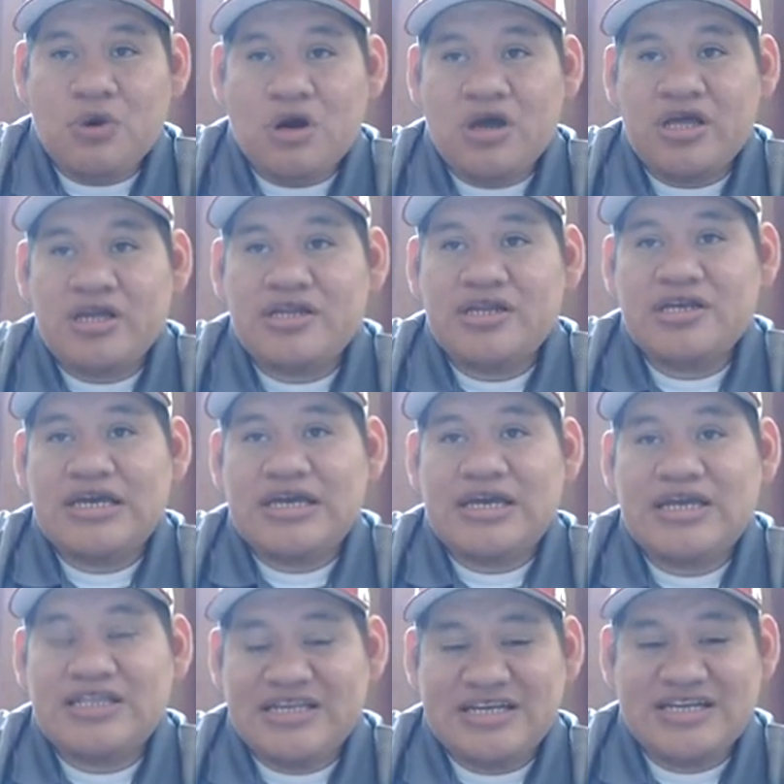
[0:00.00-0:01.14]
want,
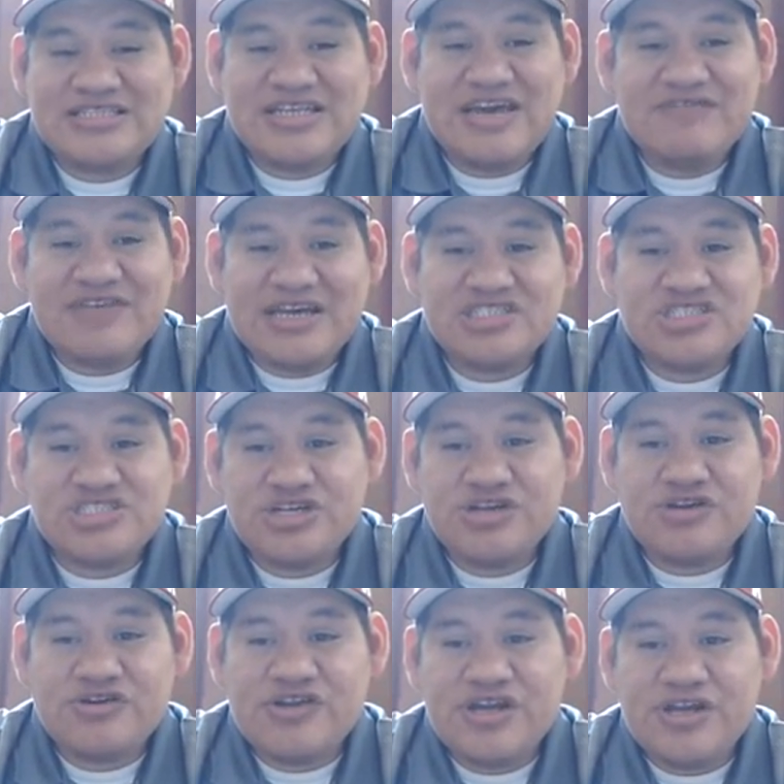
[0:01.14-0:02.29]
and because they have like a
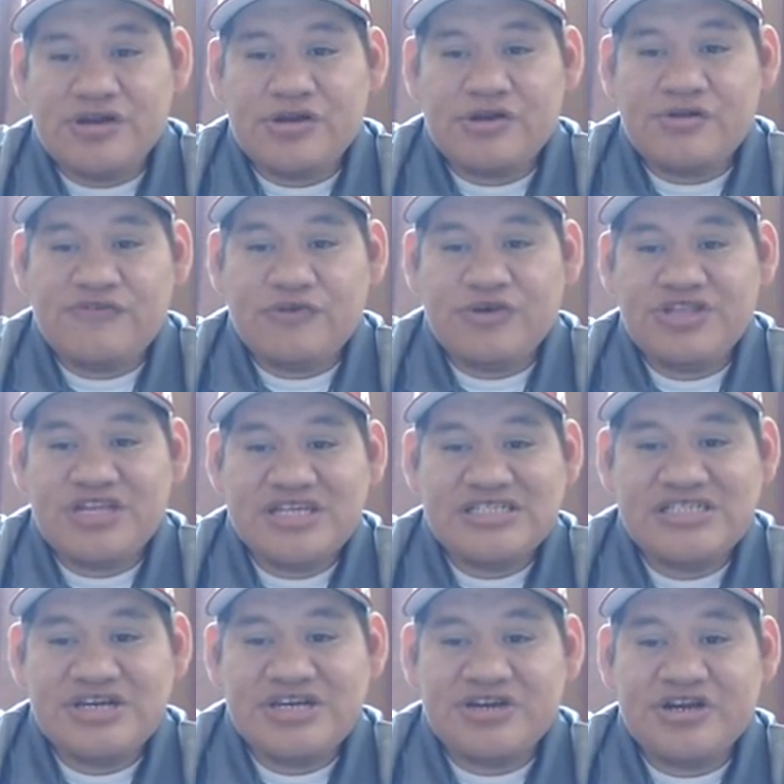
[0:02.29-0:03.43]
generator for the
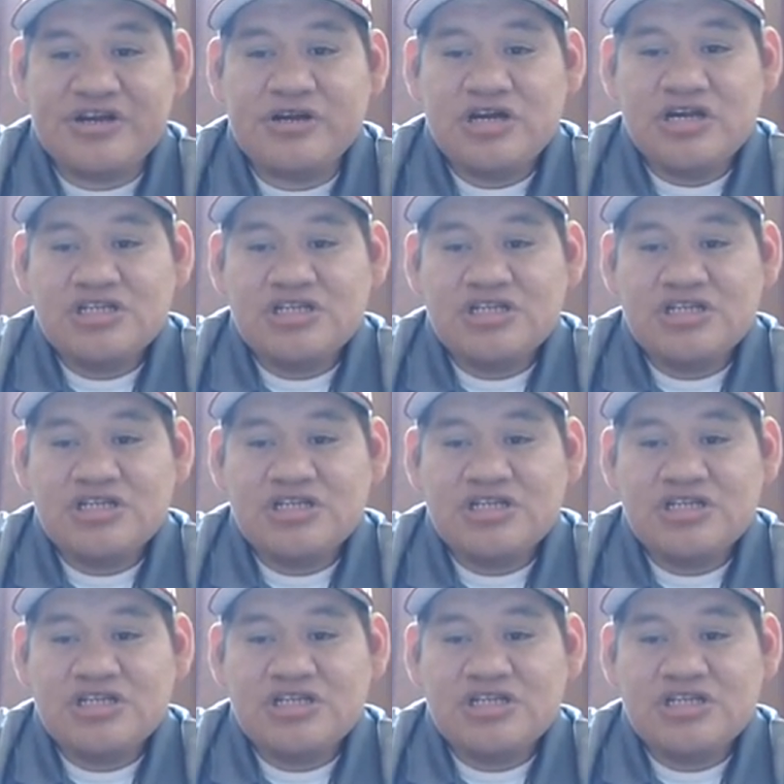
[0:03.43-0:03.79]
interior.